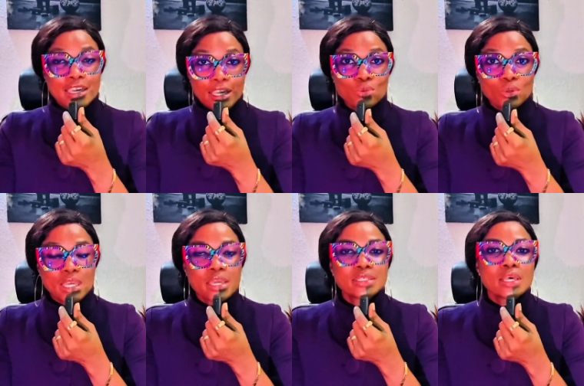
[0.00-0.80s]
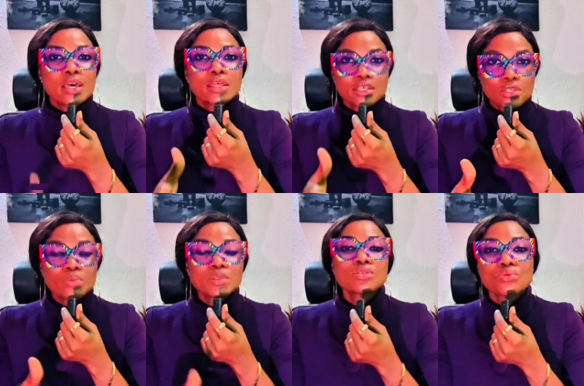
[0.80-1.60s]
Guess what, guys? There's
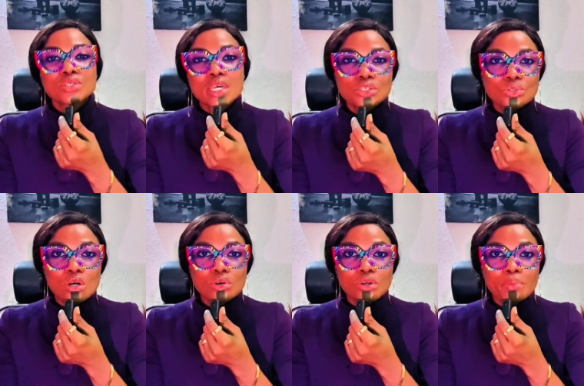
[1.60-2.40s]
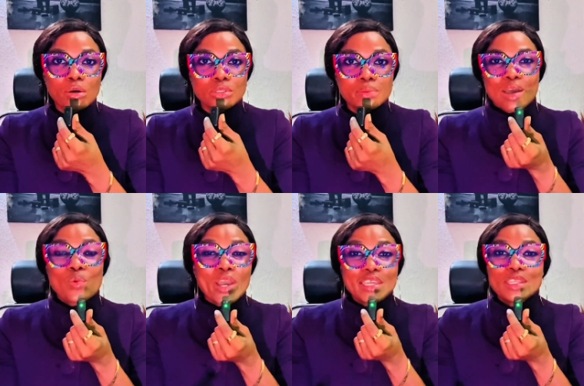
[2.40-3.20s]
something serious I need to tell you about.
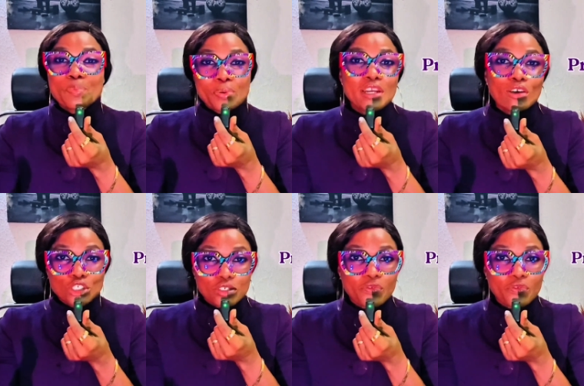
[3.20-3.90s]
We are in the pre-launch